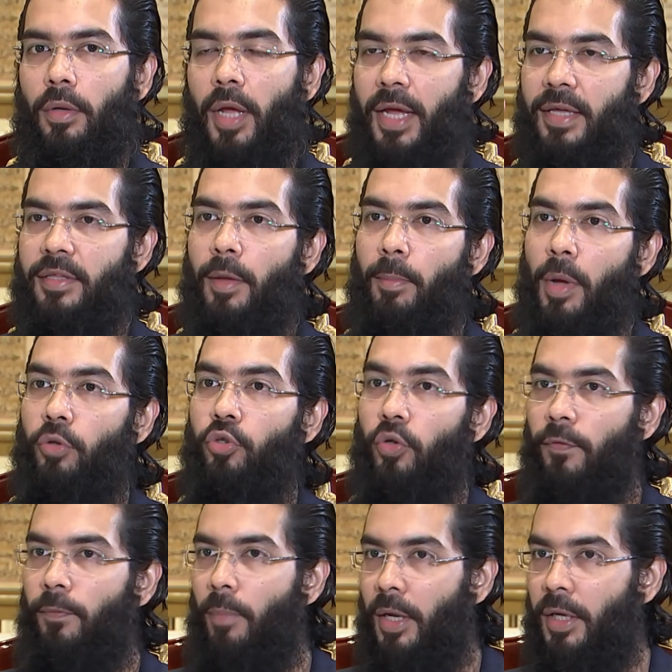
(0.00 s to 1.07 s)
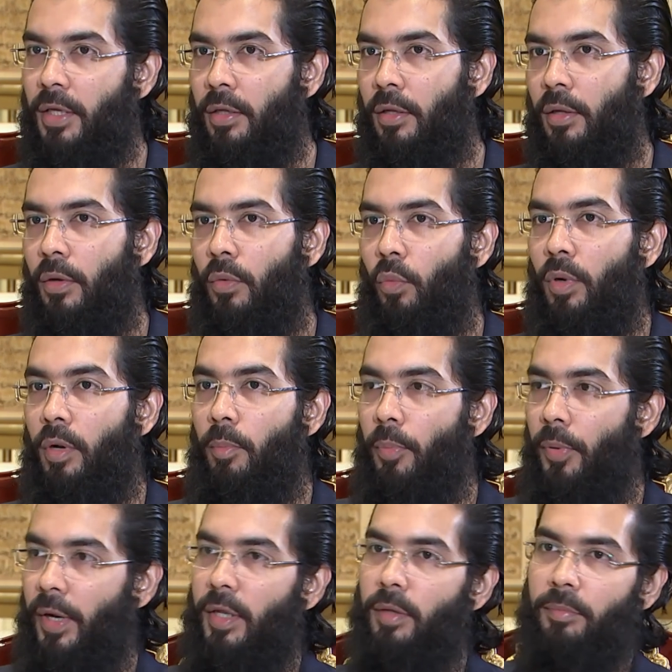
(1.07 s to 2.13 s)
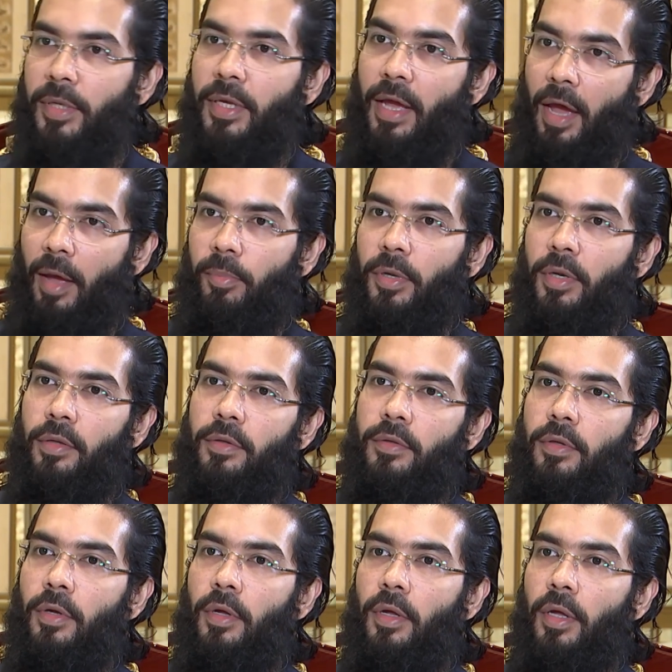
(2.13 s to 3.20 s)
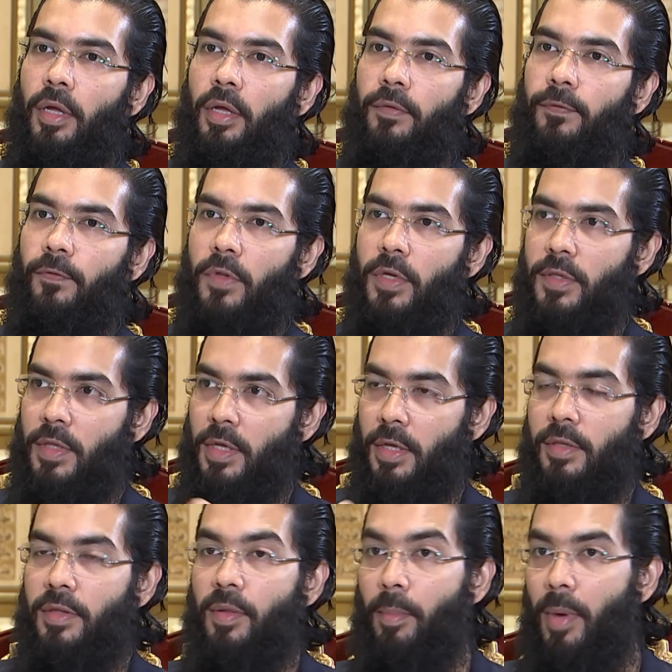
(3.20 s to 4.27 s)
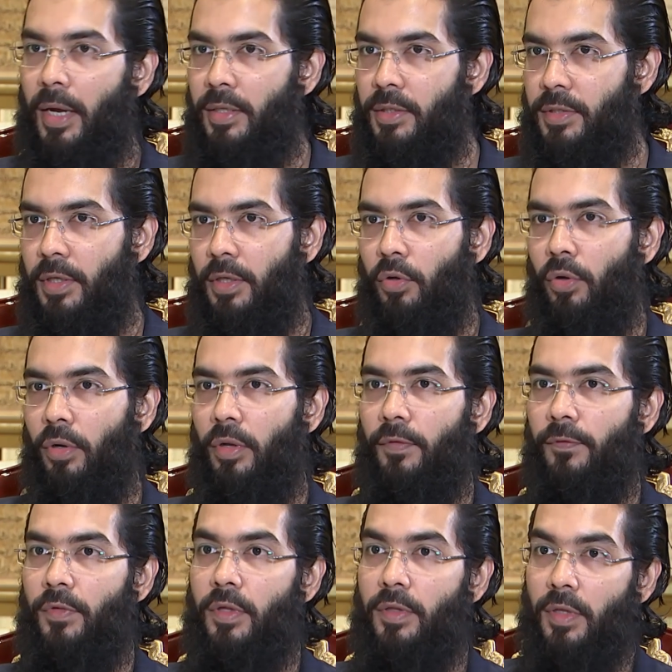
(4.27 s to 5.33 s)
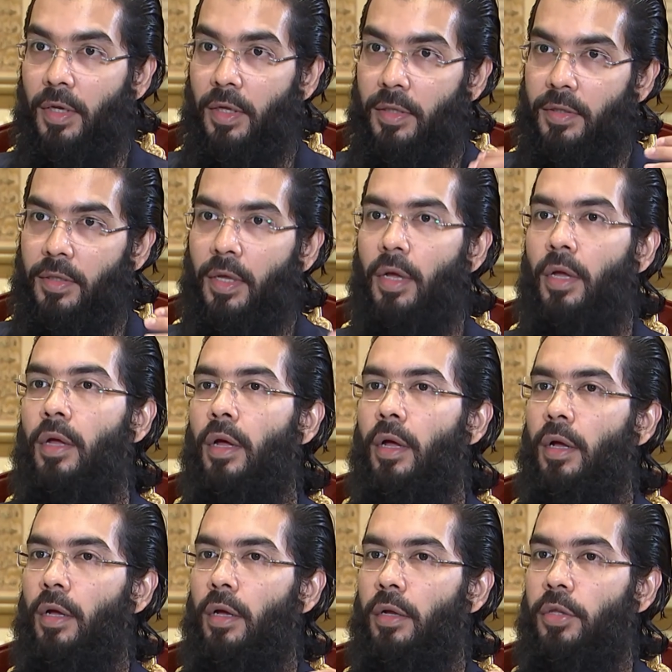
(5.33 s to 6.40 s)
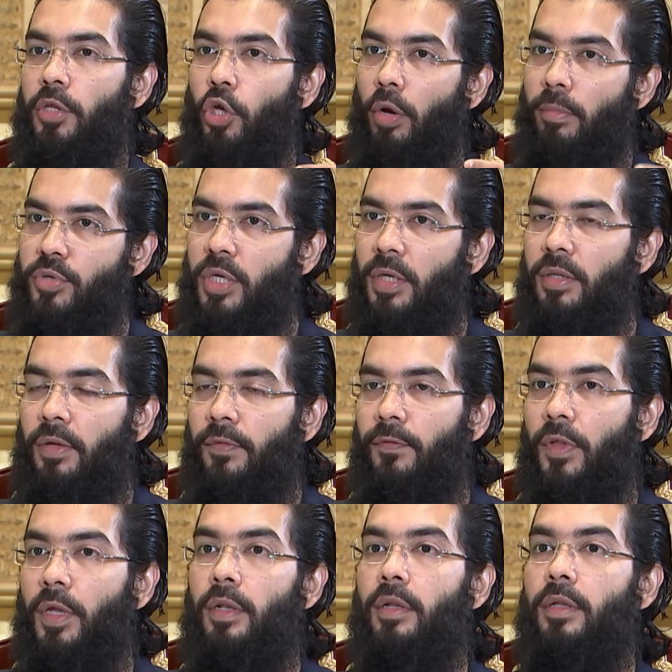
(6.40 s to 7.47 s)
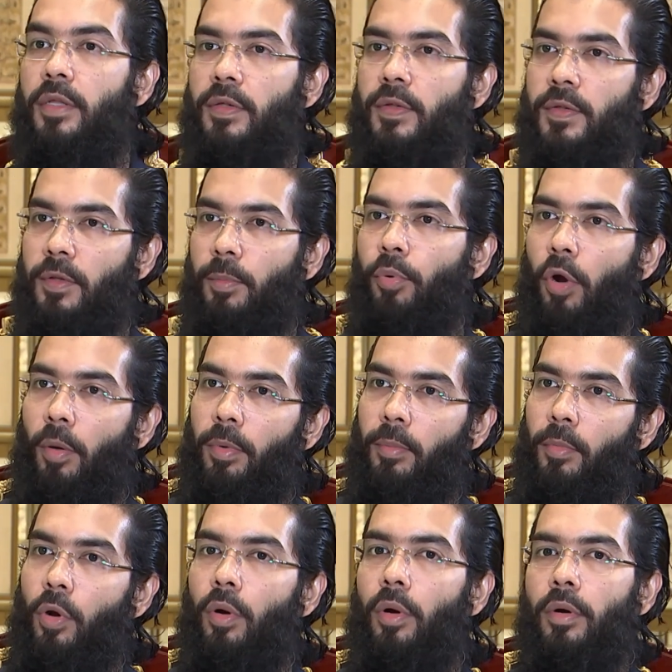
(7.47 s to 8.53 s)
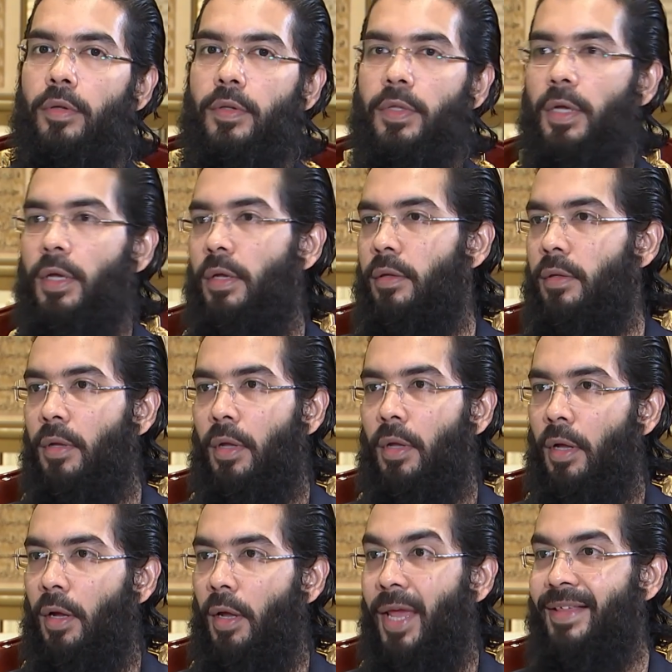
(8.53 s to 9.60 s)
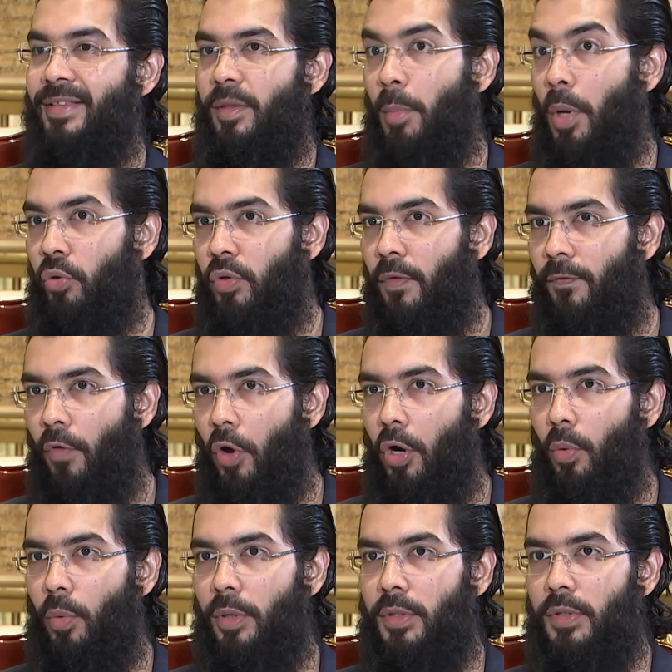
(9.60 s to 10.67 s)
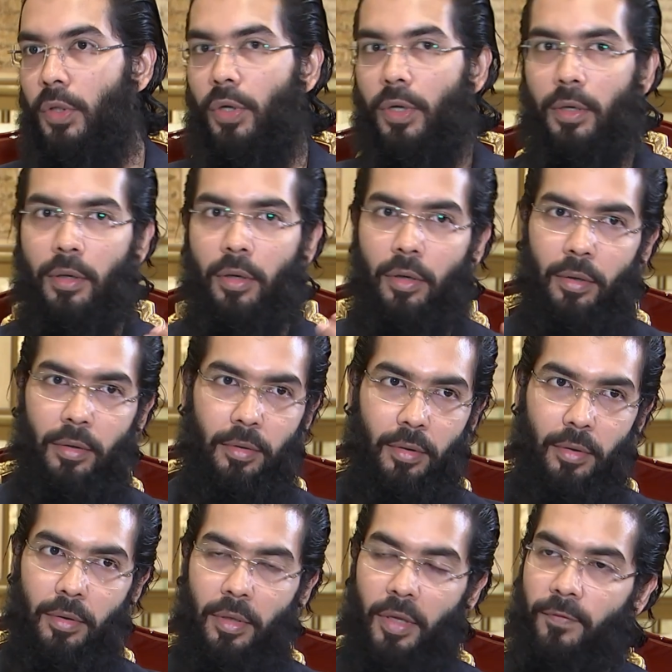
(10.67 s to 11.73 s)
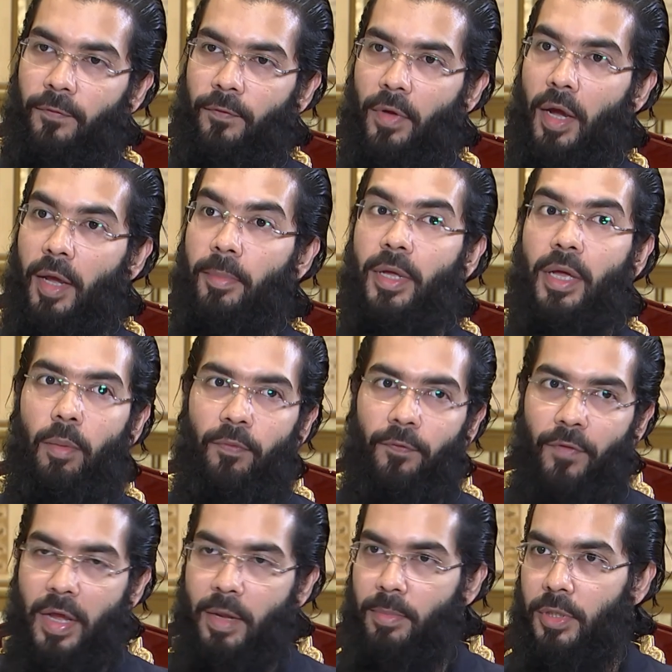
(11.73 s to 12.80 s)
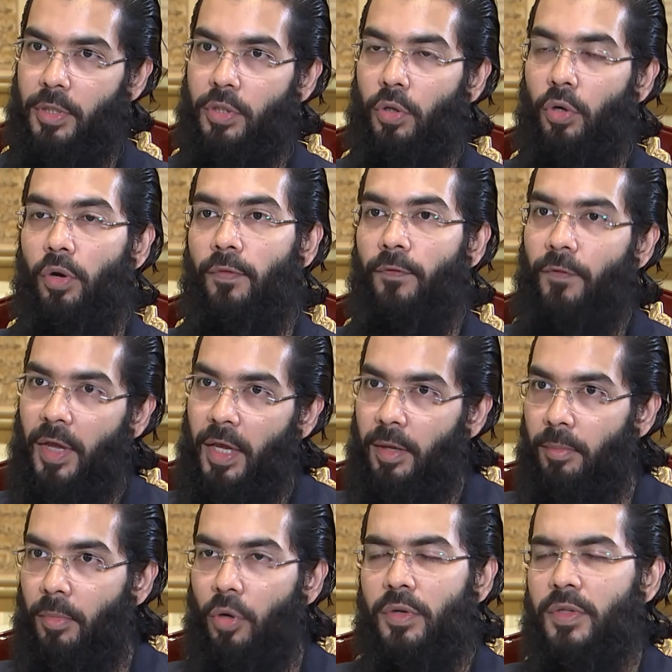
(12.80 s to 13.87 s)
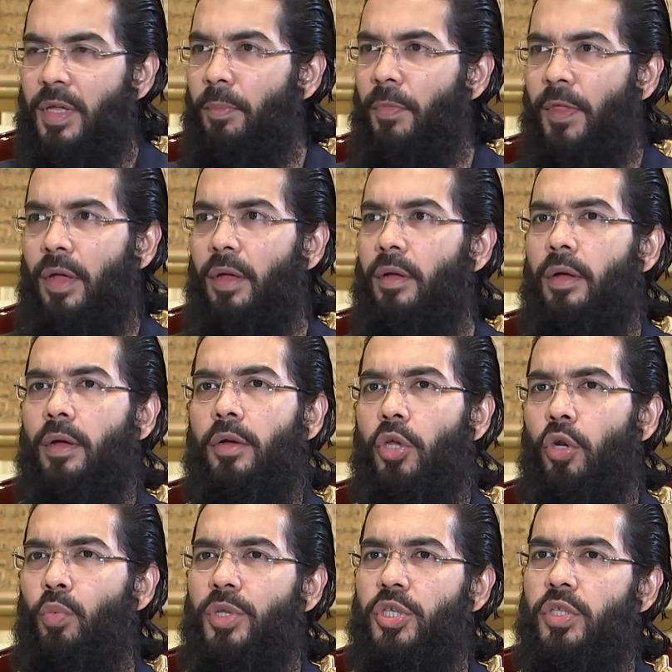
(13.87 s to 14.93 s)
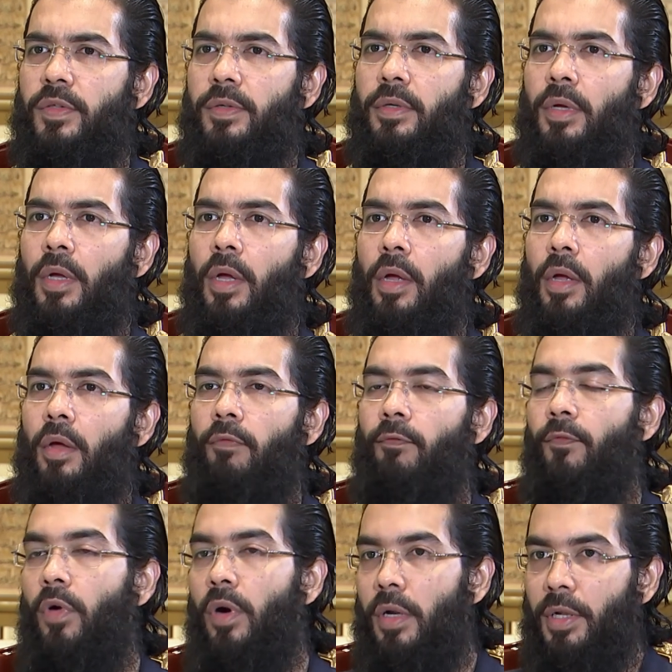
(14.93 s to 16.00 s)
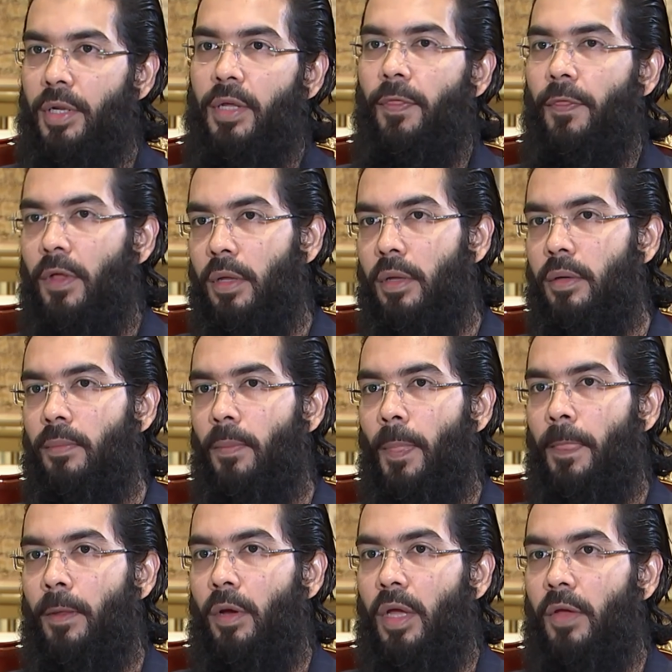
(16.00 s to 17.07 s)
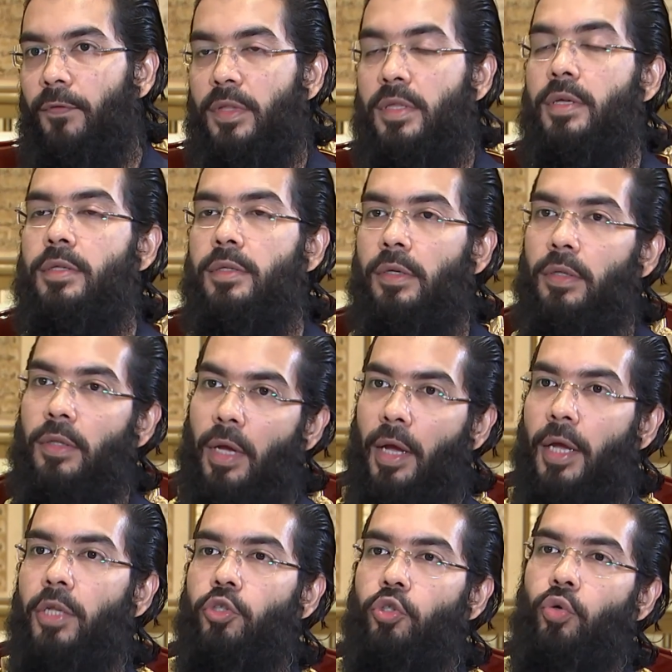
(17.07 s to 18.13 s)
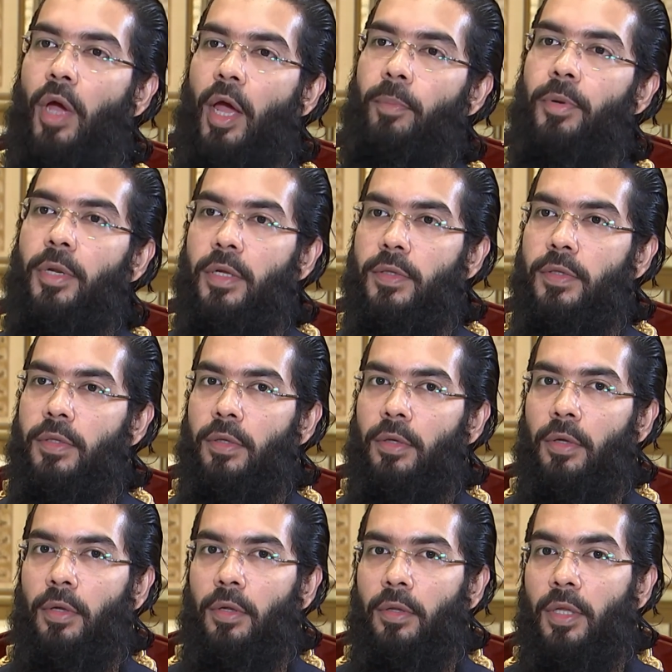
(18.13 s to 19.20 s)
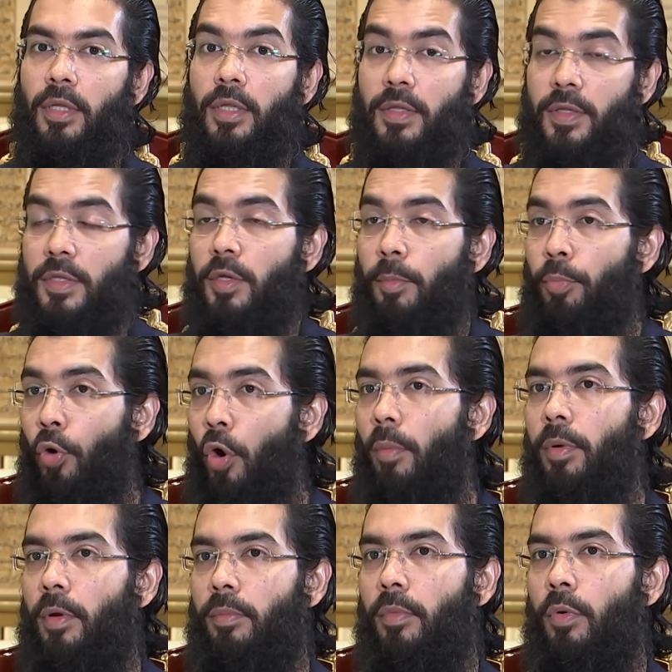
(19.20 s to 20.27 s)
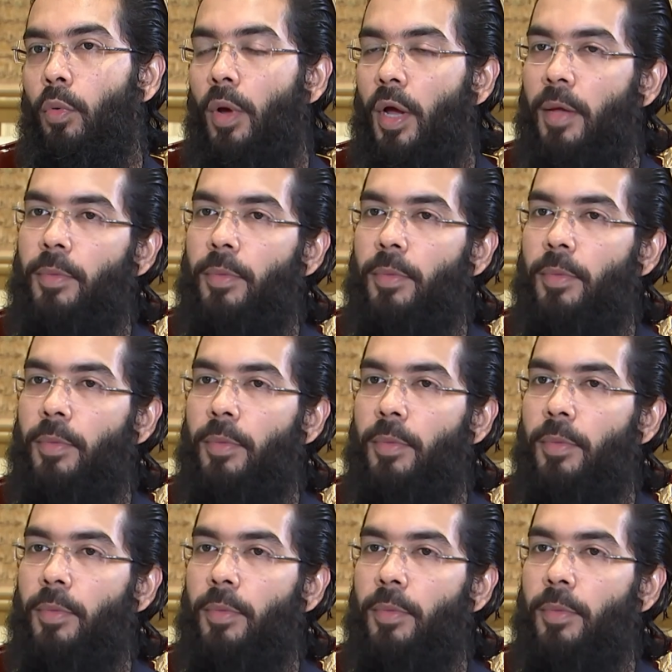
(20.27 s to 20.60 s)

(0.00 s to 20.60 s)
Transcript: X amount of money will bring me happiness. If this is the mindset, or if this is the objective, then this is a problem. Or say X amount of followers, or if I become famous or fame or something, which is a worldly thing, if it is tied to happiness, then this is a problem. Why?